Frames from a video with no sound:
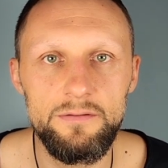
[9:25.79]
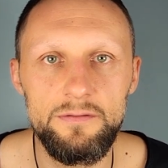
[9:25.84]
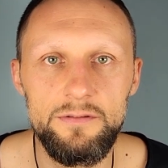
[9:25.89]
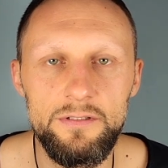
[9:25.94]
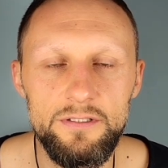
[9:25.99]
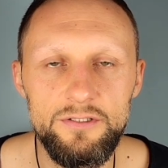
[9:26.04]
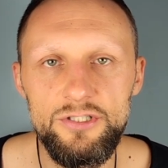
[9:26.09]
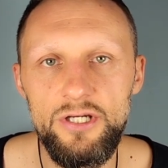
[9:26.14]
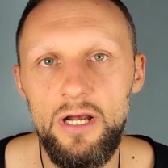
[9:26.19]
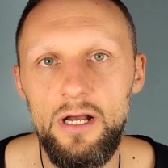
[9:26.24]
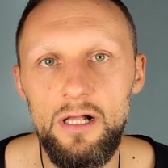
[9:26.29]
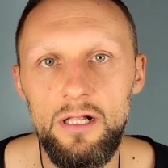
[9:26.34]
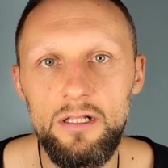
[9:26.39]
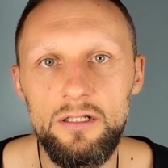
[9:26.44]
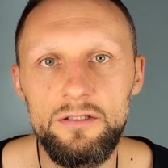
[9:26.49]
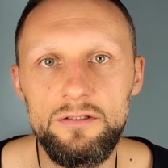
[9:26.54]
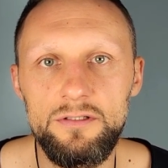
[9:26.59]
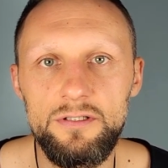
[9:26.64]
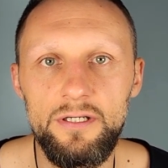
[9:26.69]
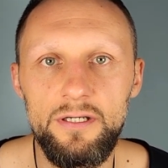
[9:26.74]
The
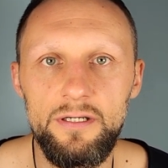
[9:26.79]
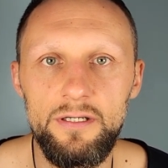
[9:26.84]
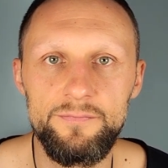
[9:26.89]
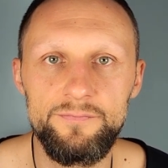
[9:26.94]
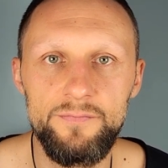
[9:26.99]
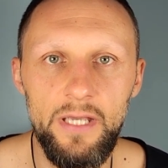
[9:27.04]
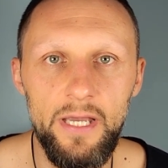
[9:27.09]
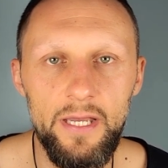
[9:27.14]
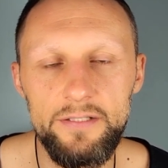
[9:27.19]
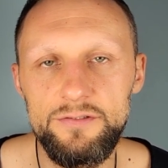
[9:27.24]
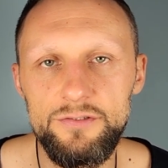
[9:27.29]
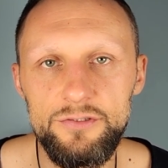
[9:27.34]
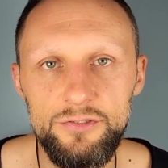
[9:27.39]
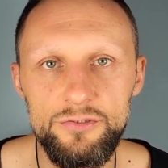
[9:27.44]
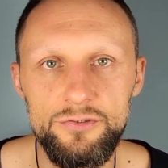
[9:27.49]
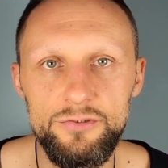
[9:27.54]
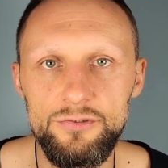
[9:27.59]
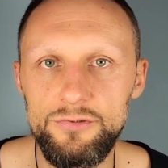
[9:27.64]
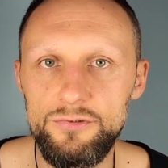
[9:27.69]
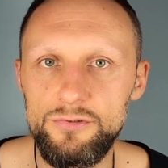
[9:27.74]
child had
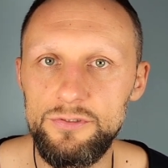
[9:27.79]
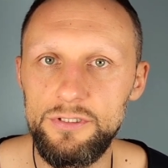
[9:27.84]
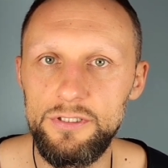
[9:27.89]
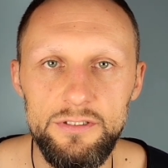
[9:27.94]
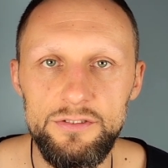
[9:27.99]
to